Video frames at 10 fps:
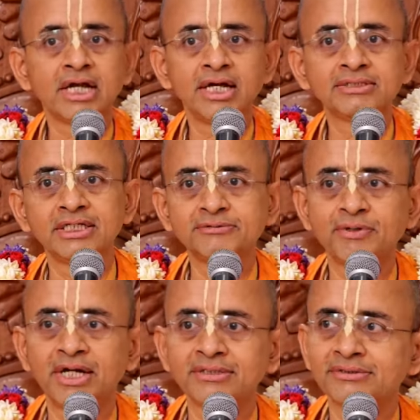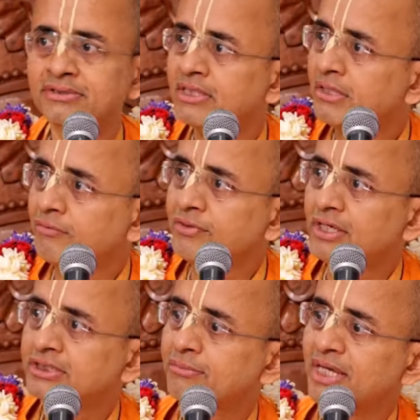Krishna has his friends,
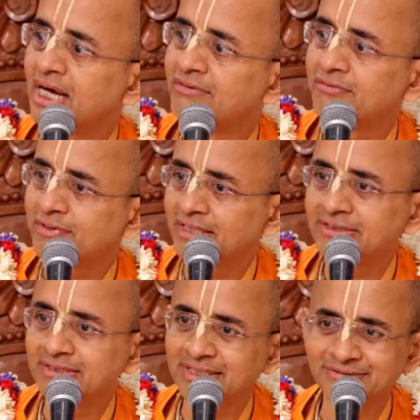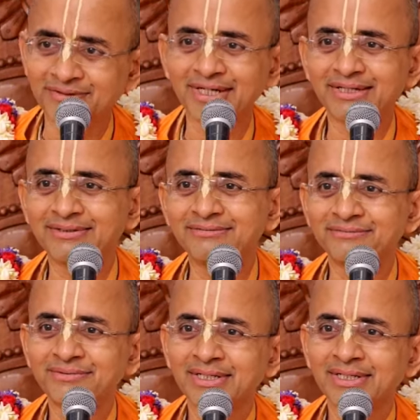we also make our friends in this world. Hmm?